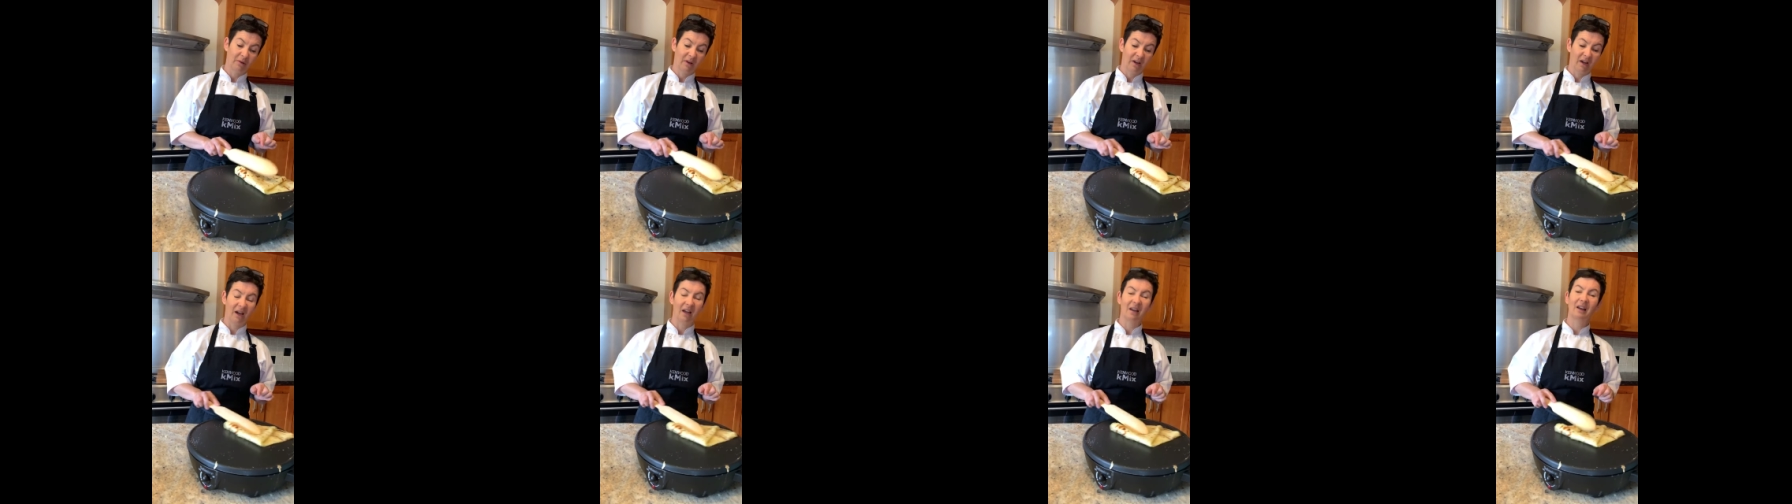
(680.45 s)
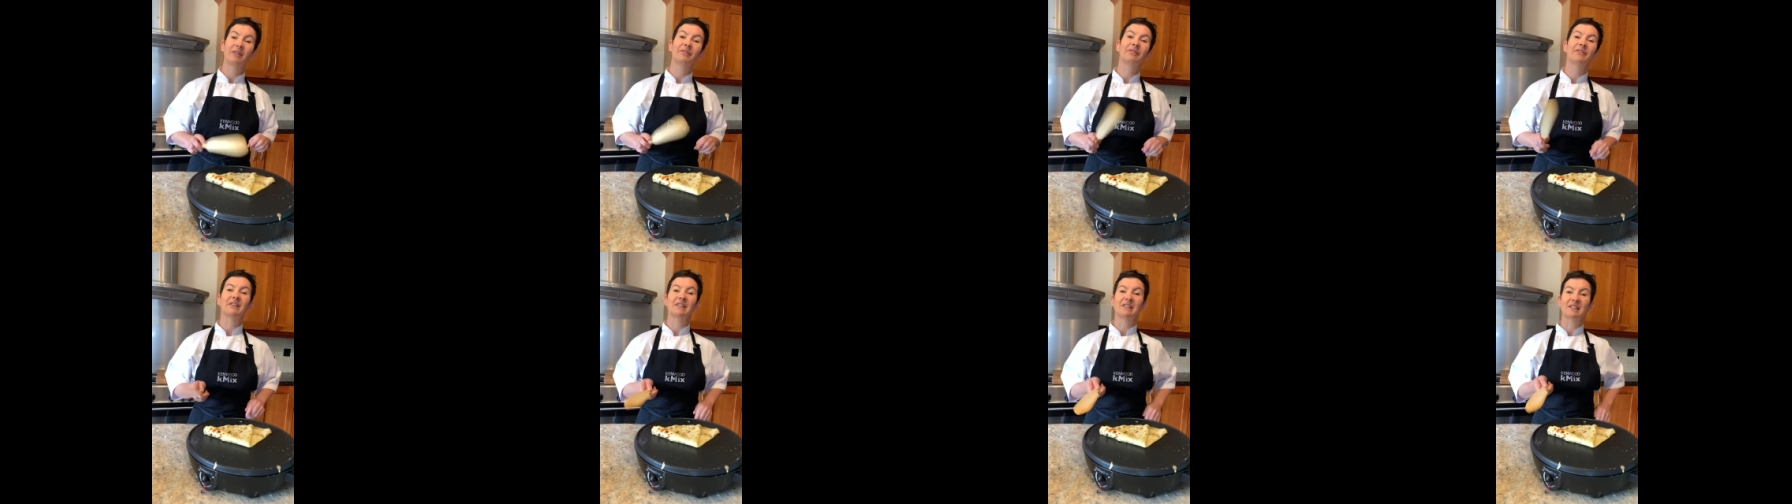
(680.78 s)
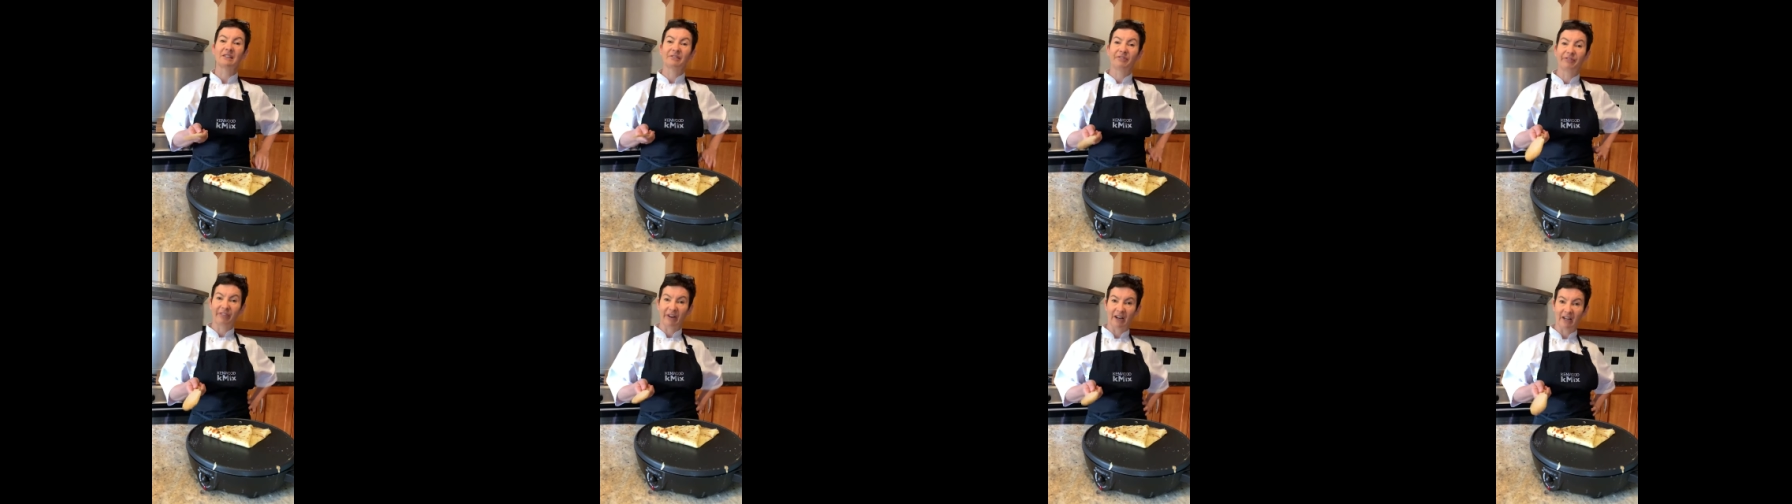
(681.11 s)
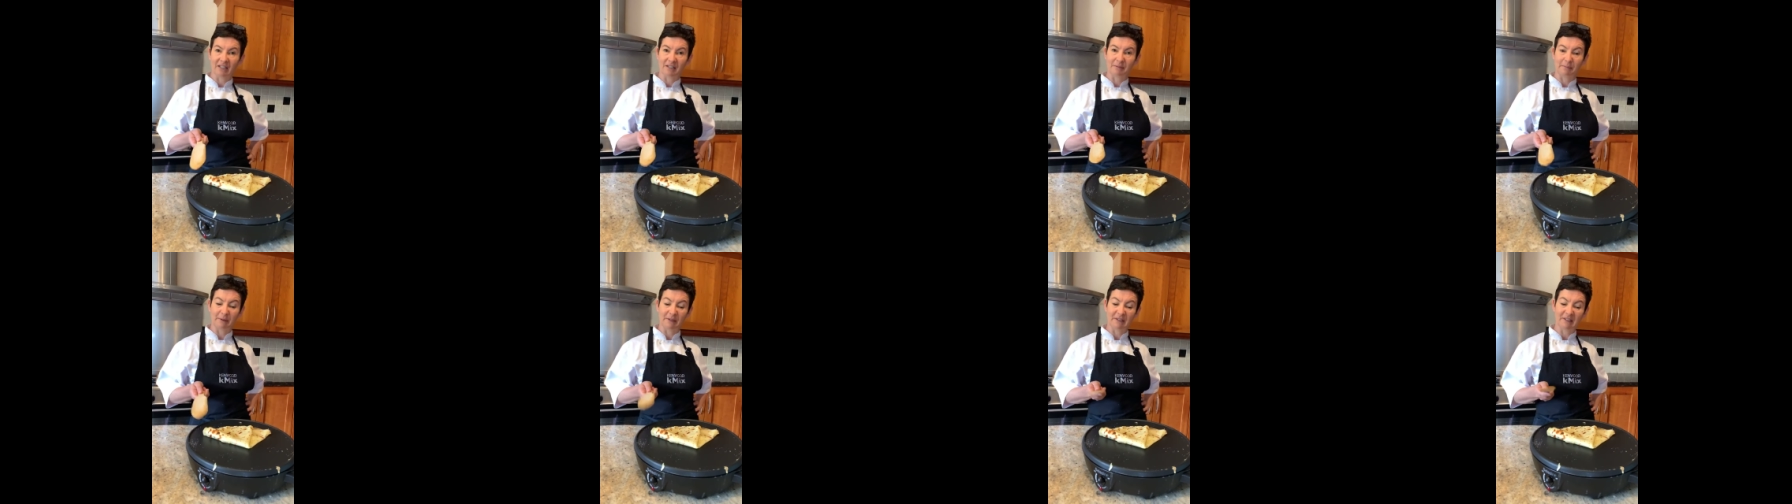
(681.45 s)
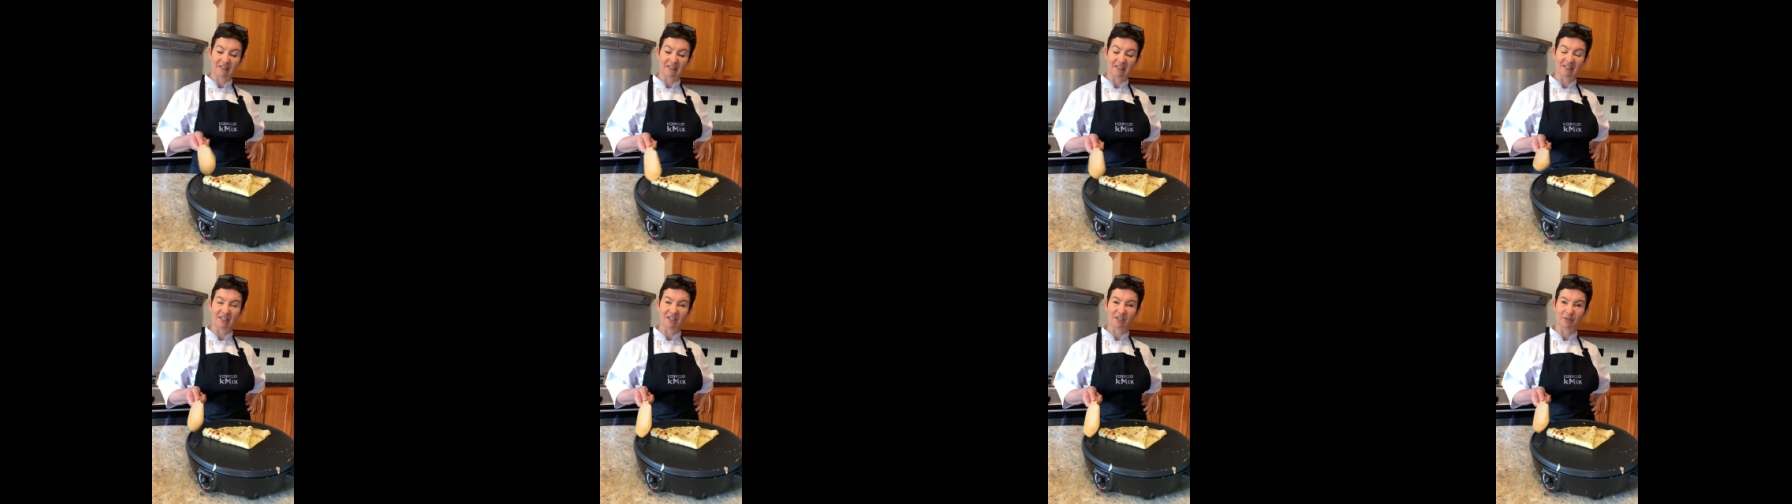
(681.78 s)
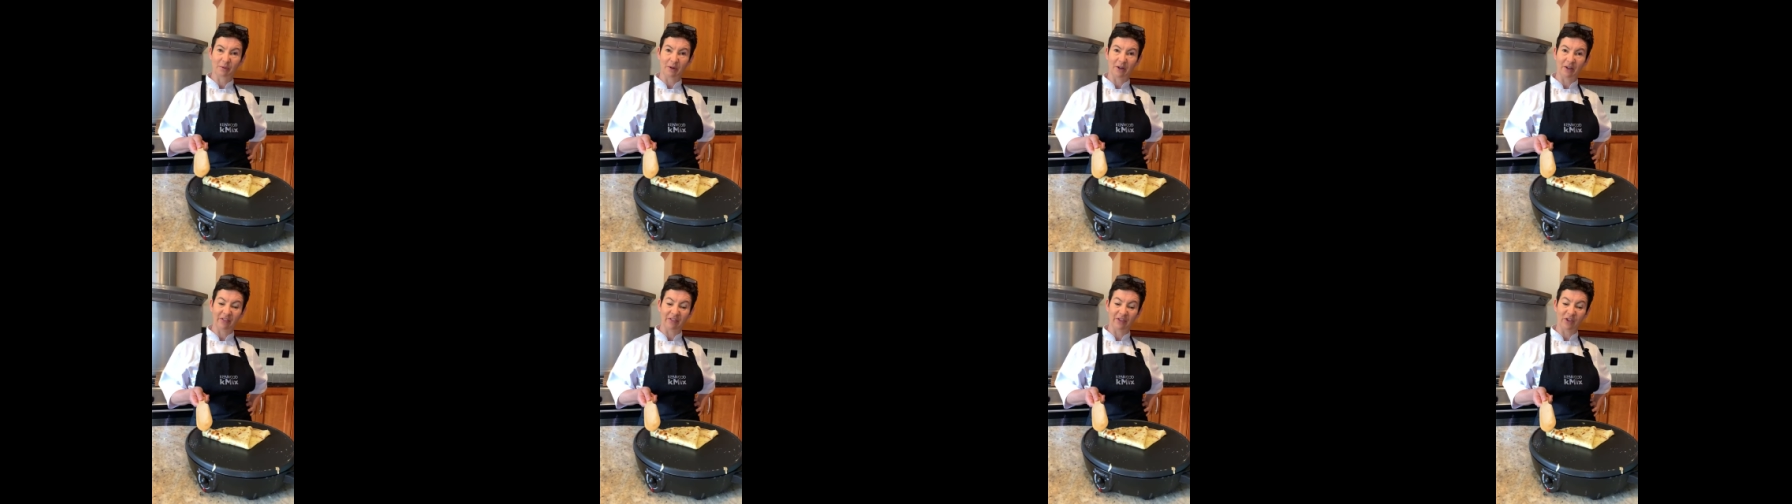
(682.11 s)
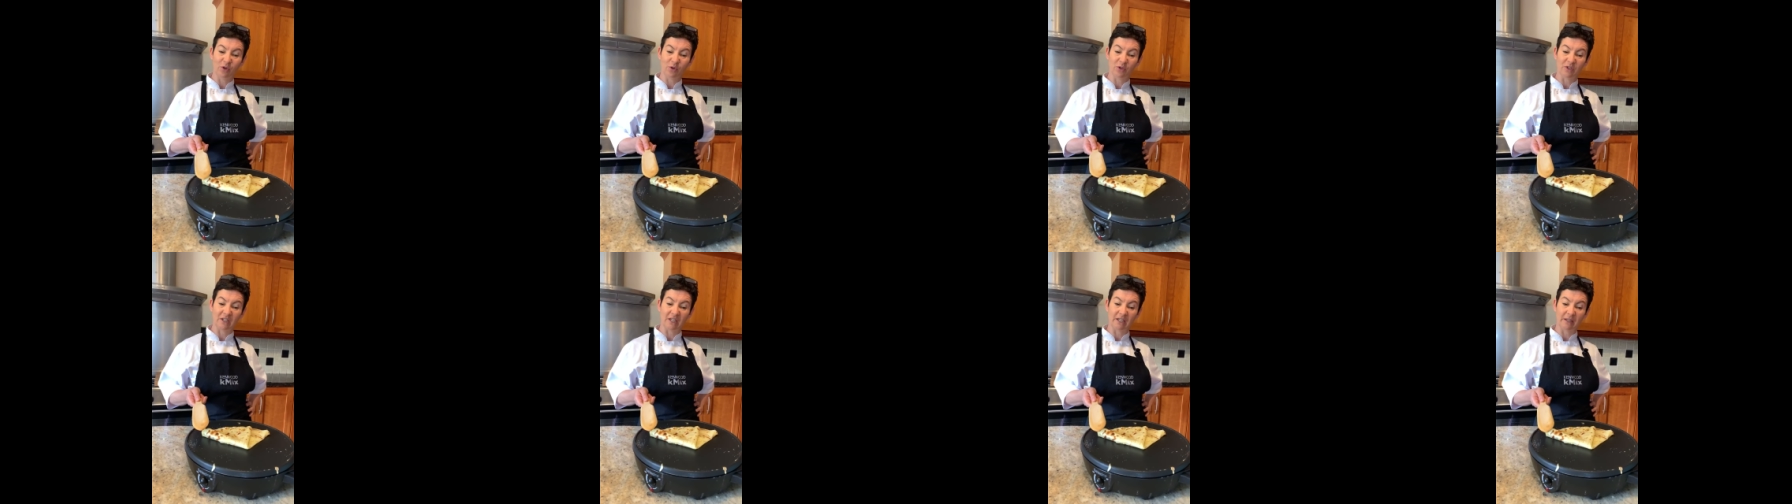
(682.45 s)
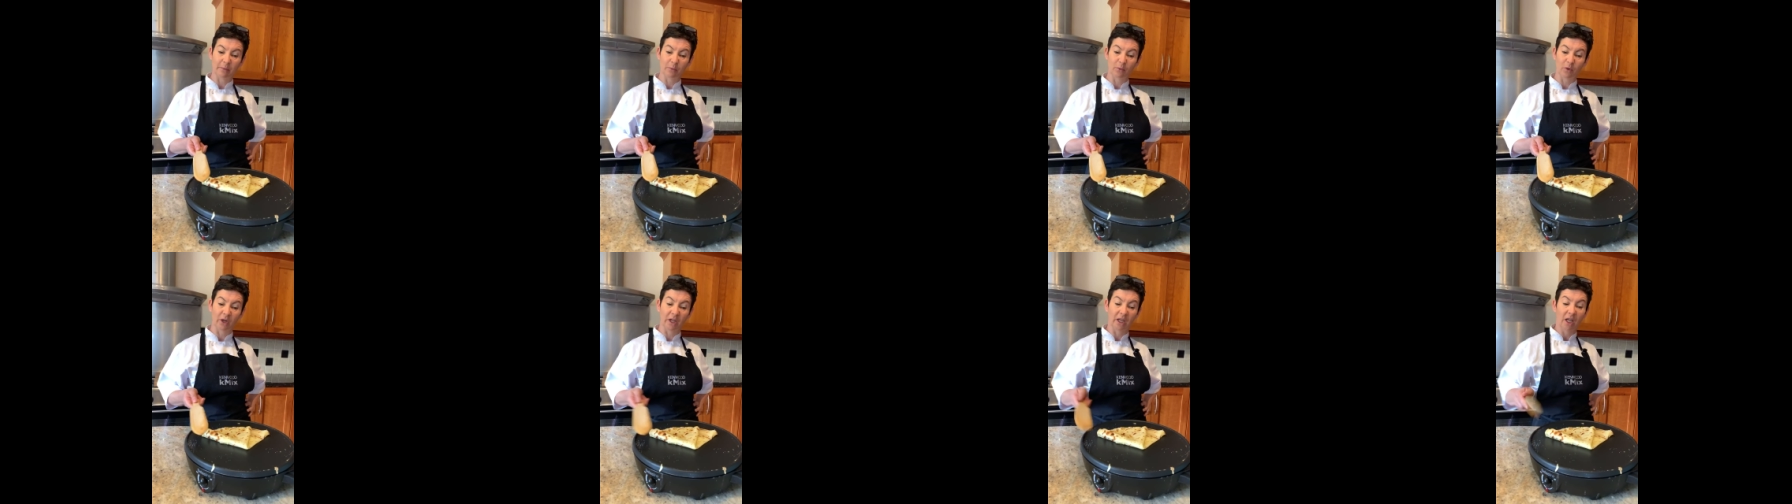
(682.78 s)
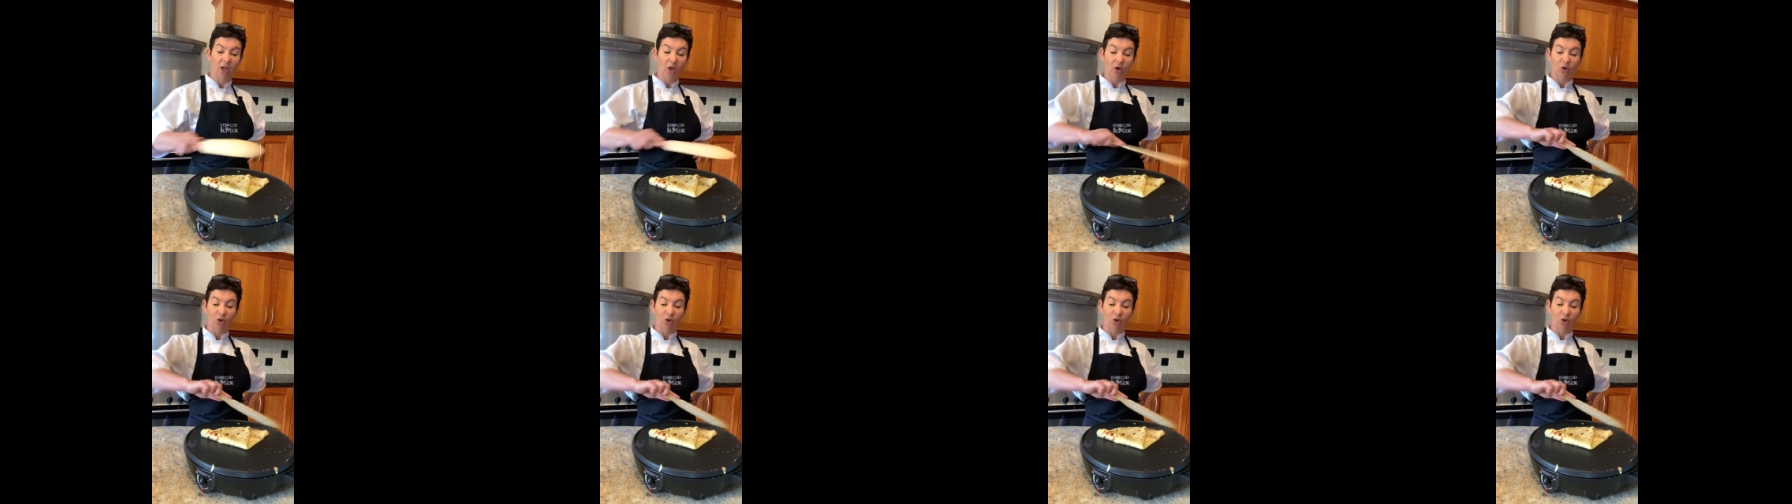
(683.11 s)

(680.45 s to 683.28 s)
I love this in France because this is where you see them going